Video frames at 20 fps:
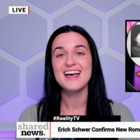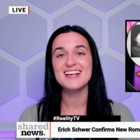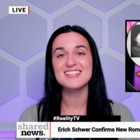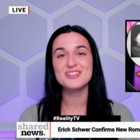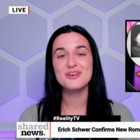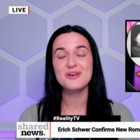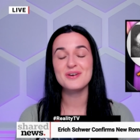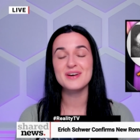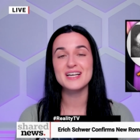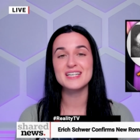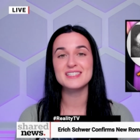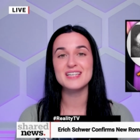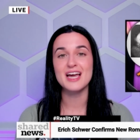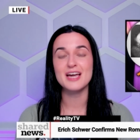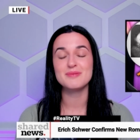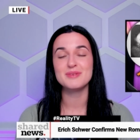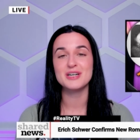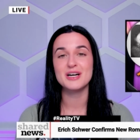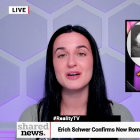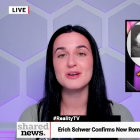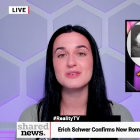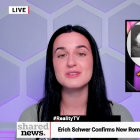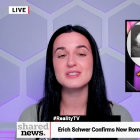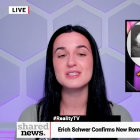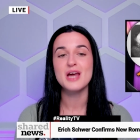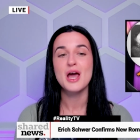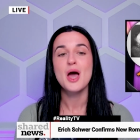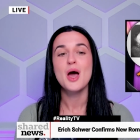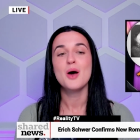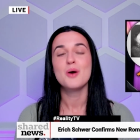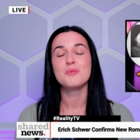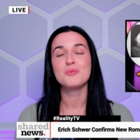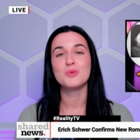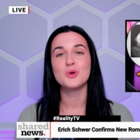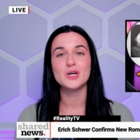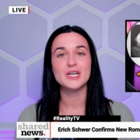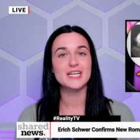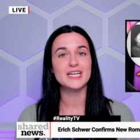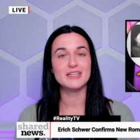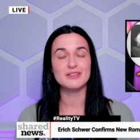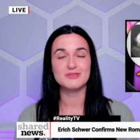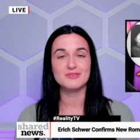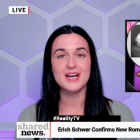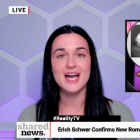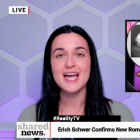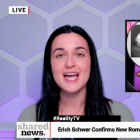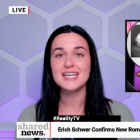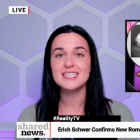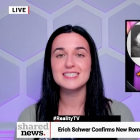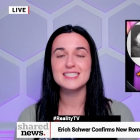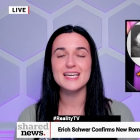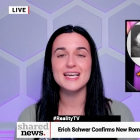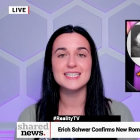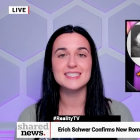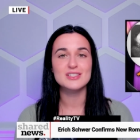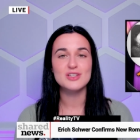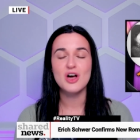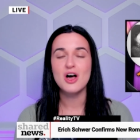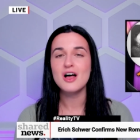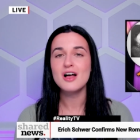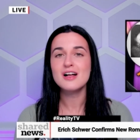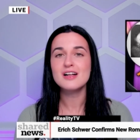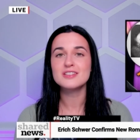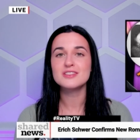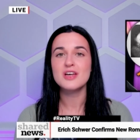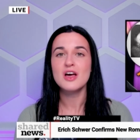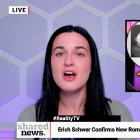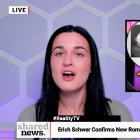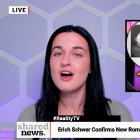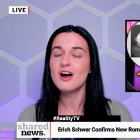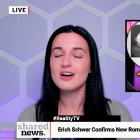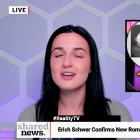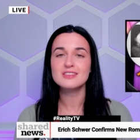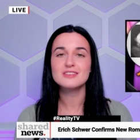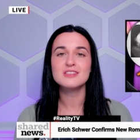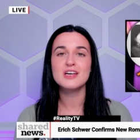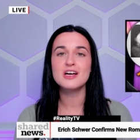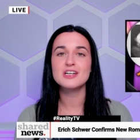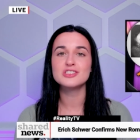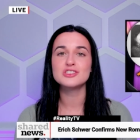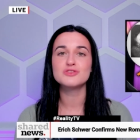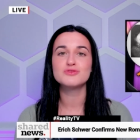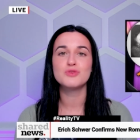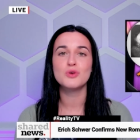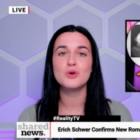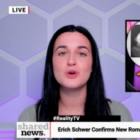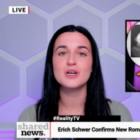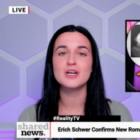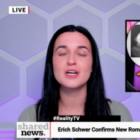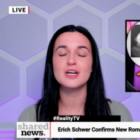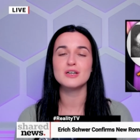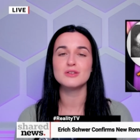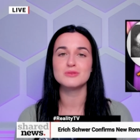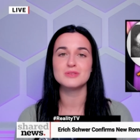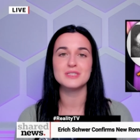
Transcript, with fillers: As always, I'm your host, Morgan Wright. It's called a hard launch for a